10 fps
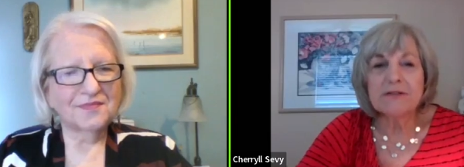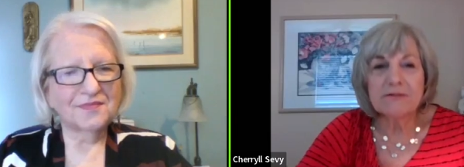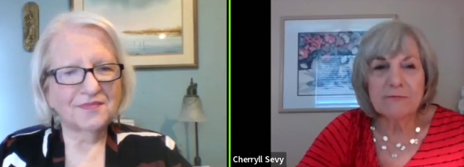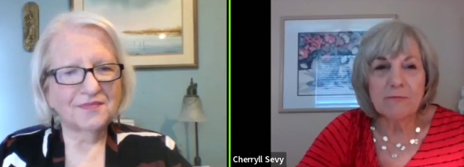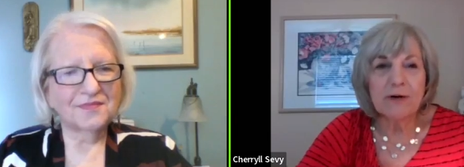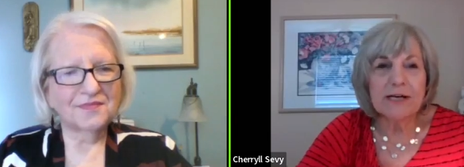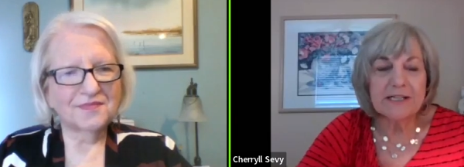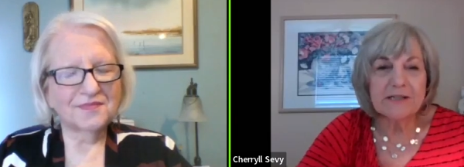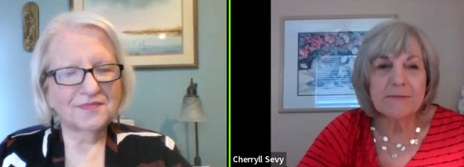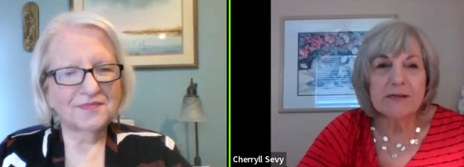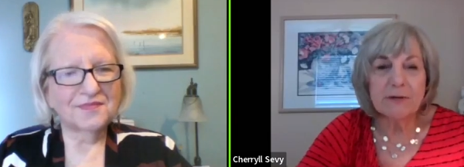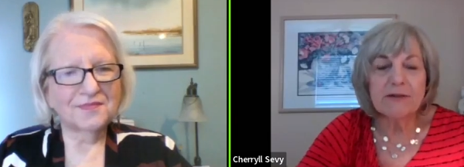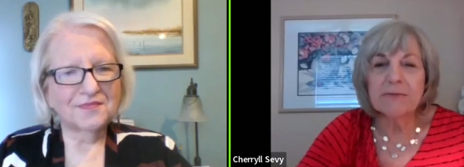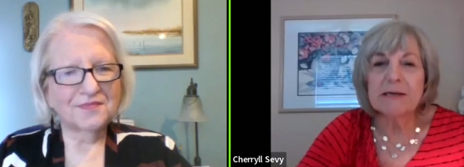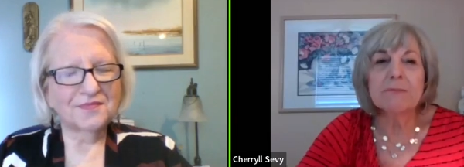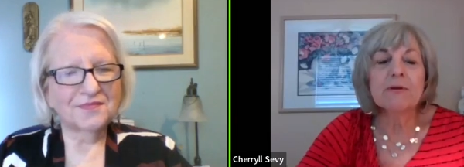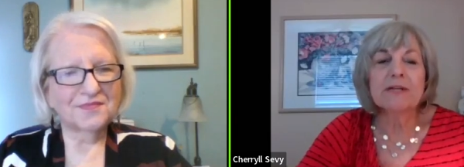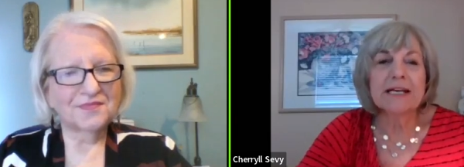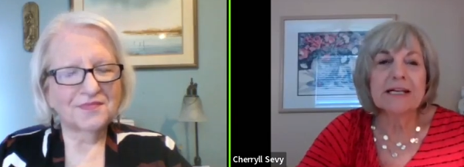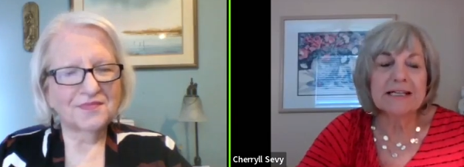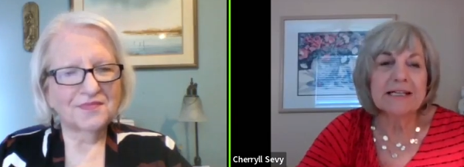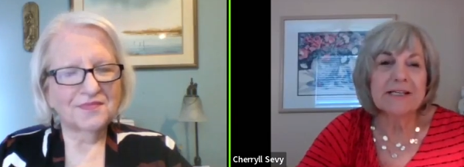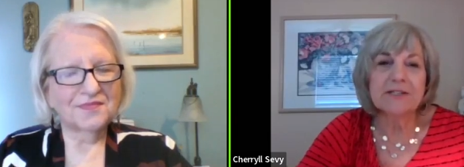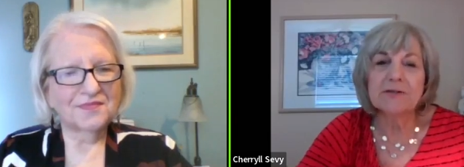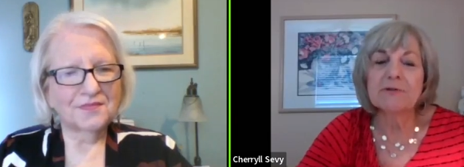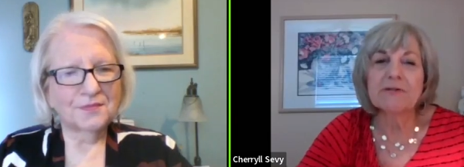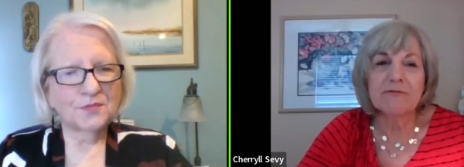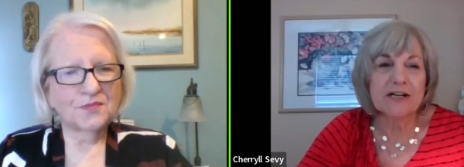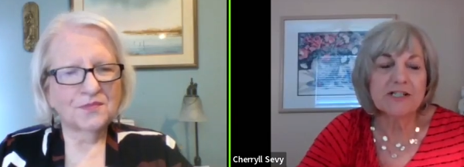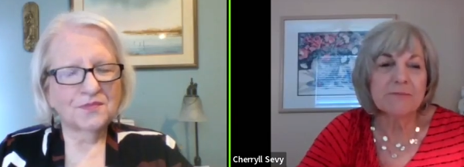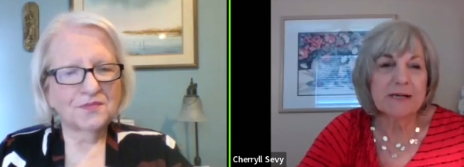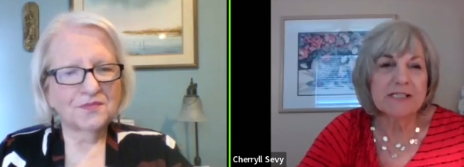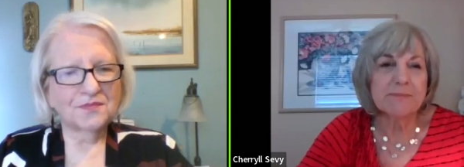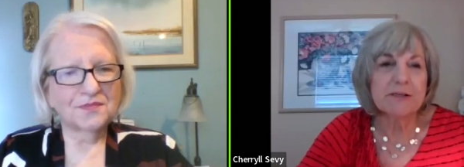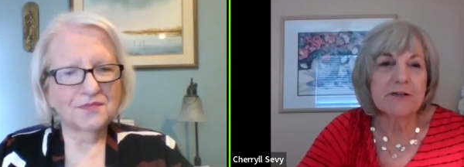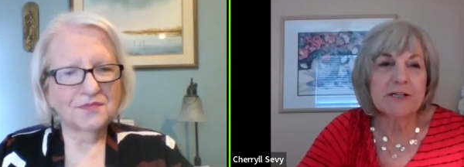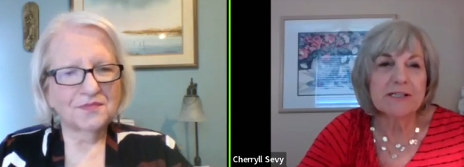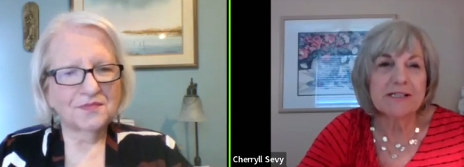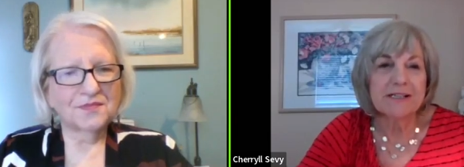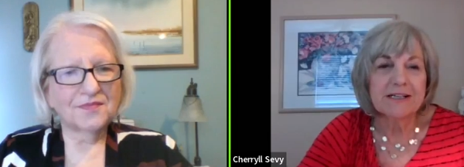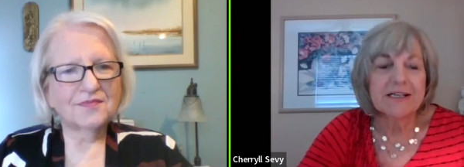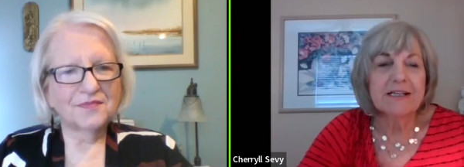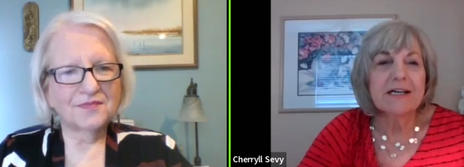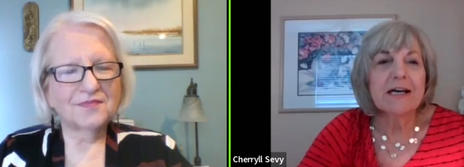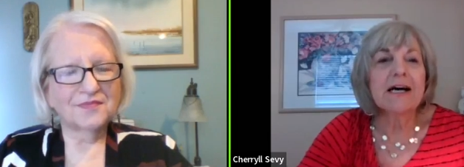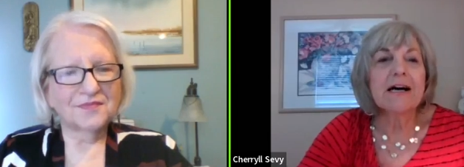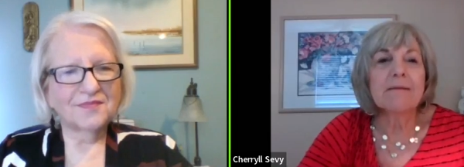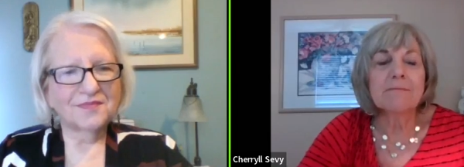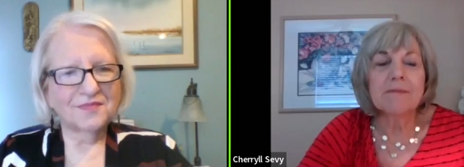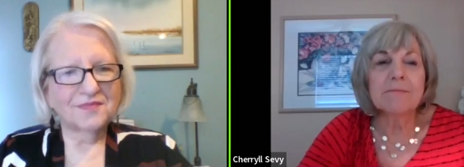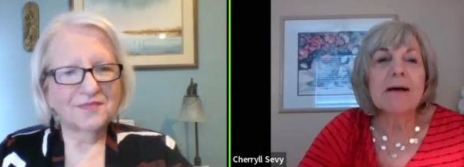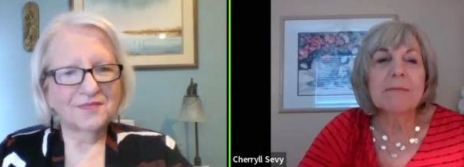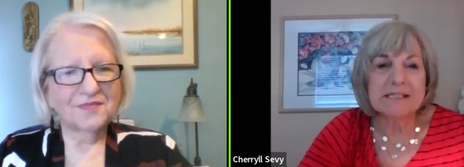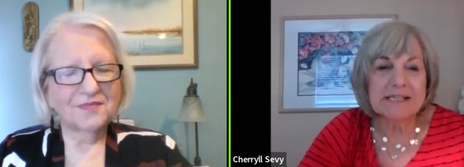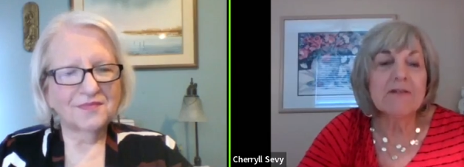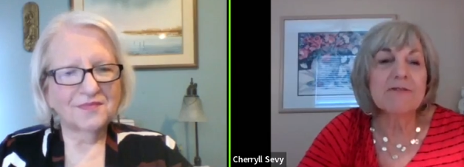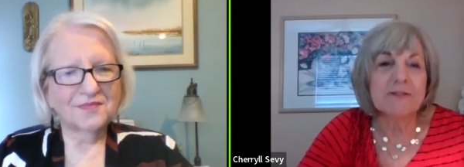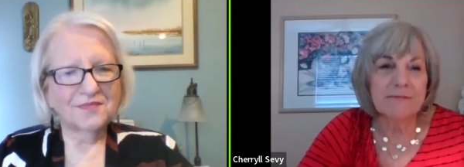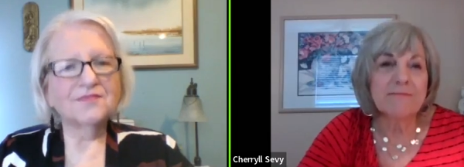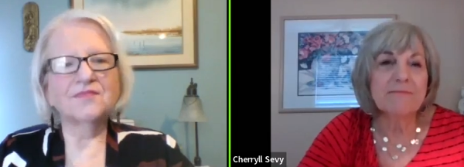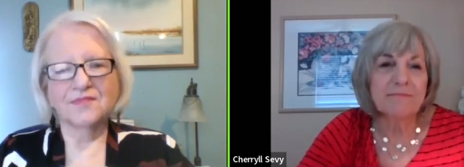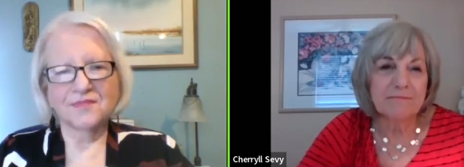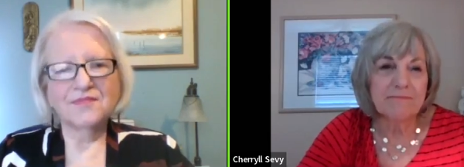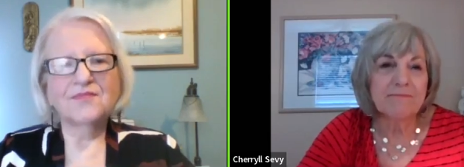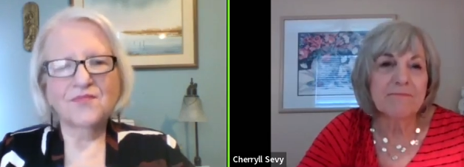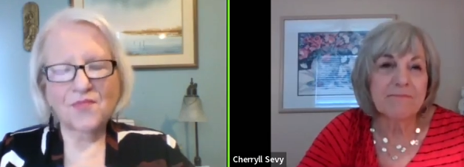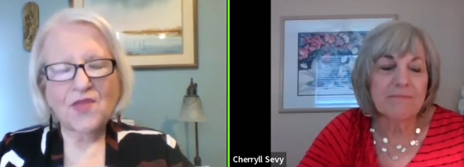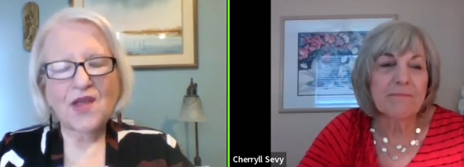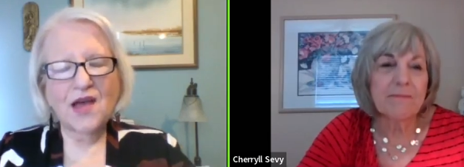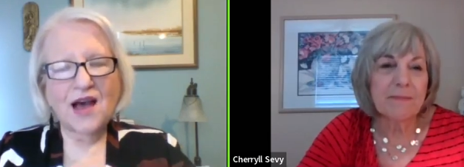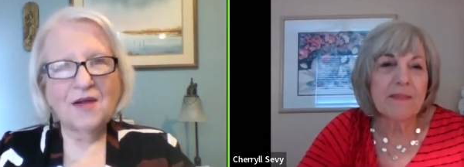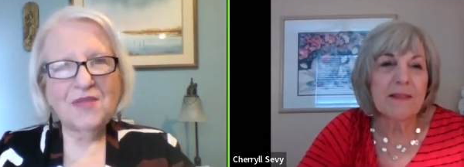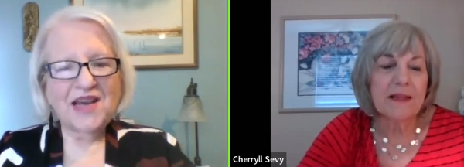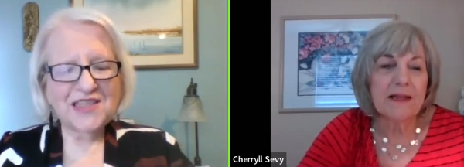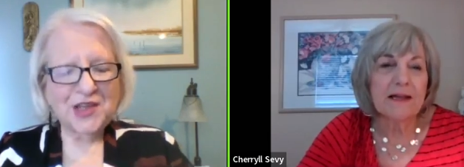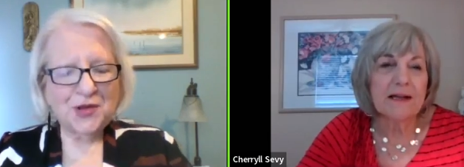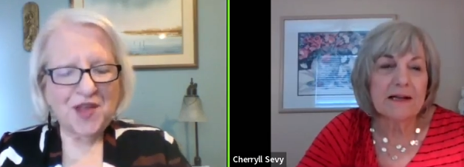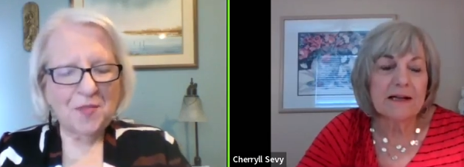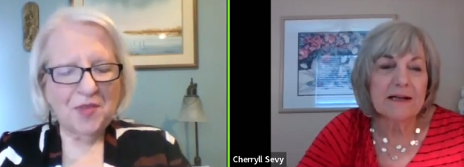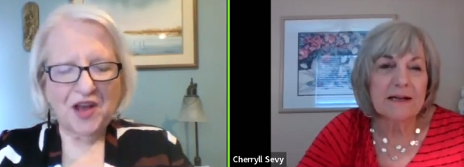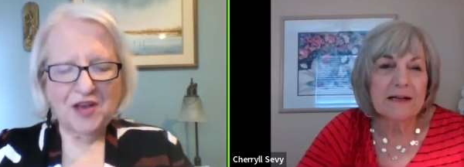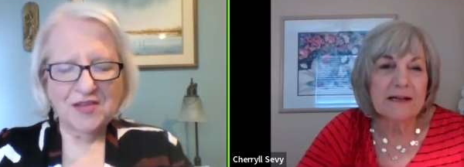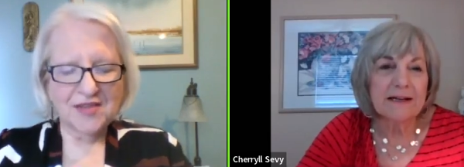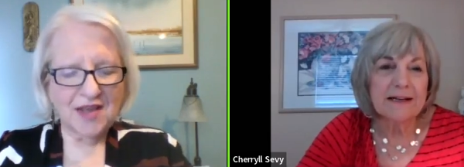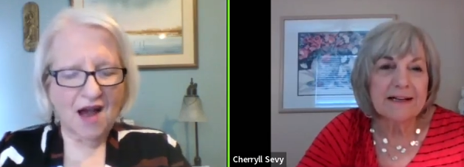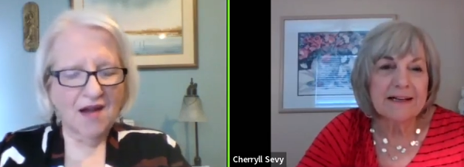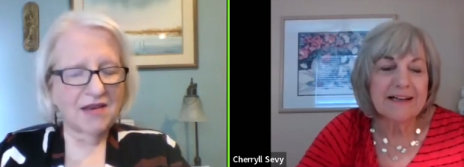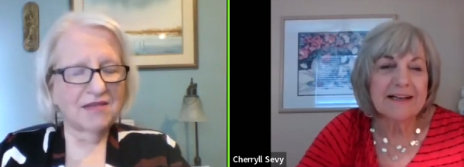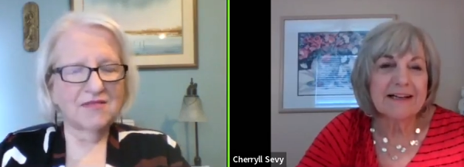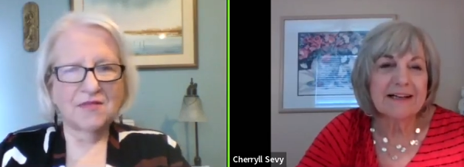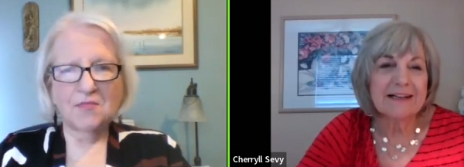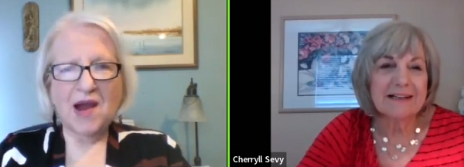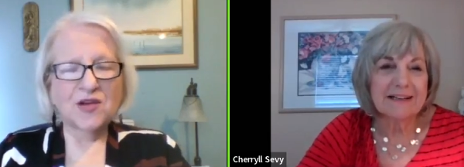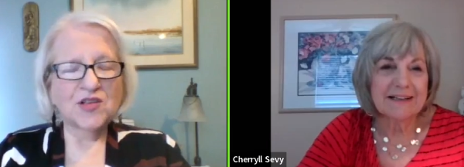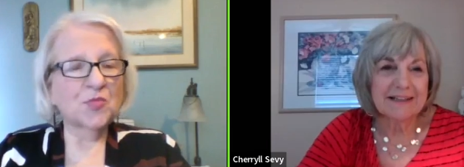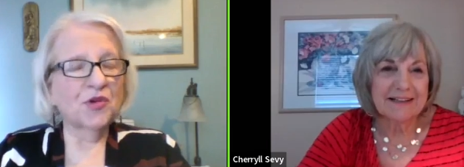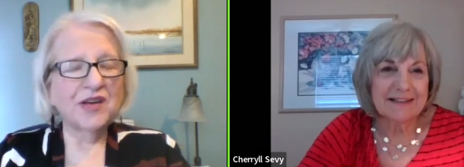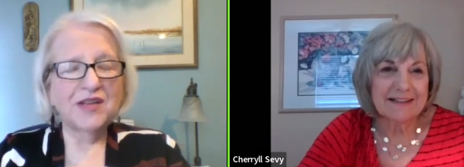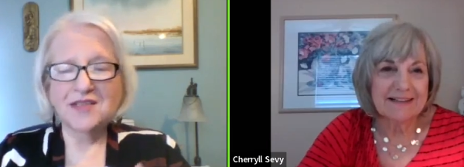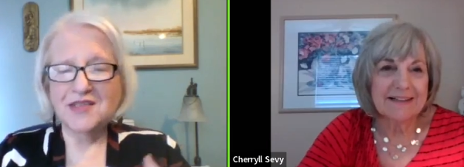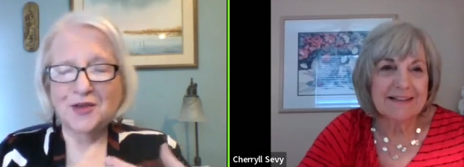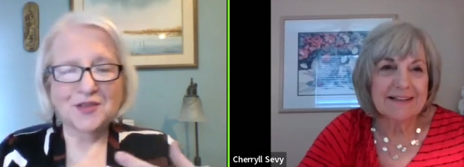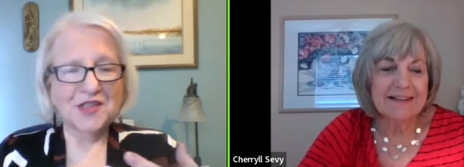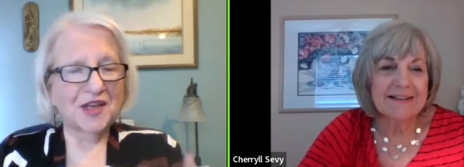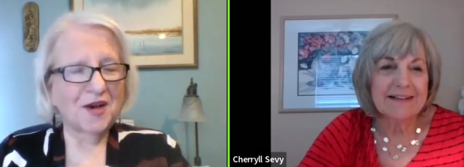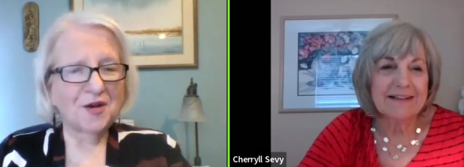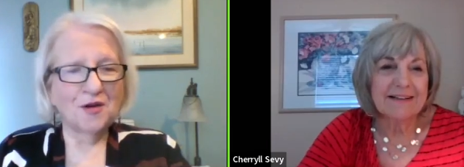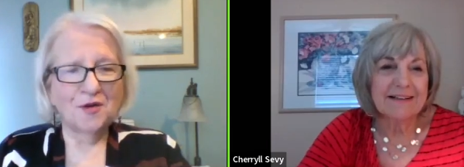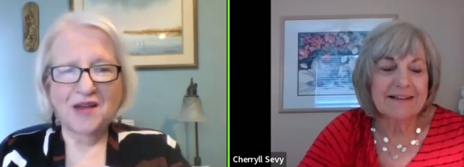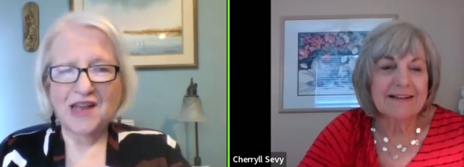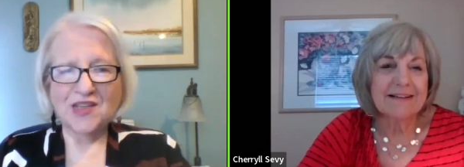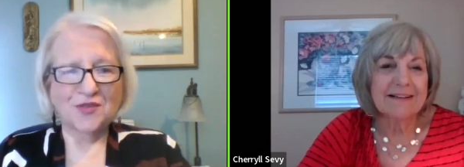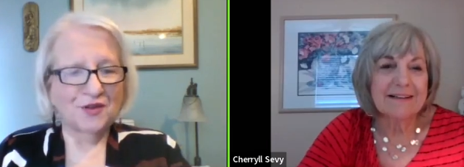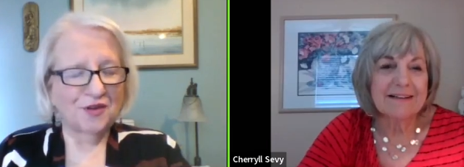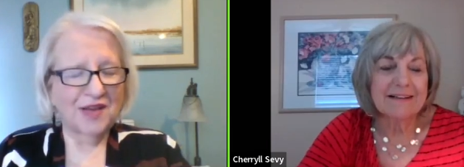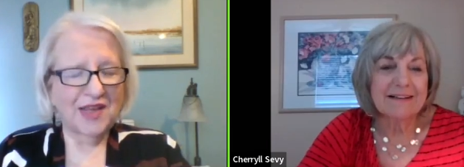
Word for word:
Speaker 1: of wanting to be with people yet needing to refresh my spirit um, by myself.
Speaker 2: Mm-hmm. I'm asking you that because I Myers Briggs years ago extrovert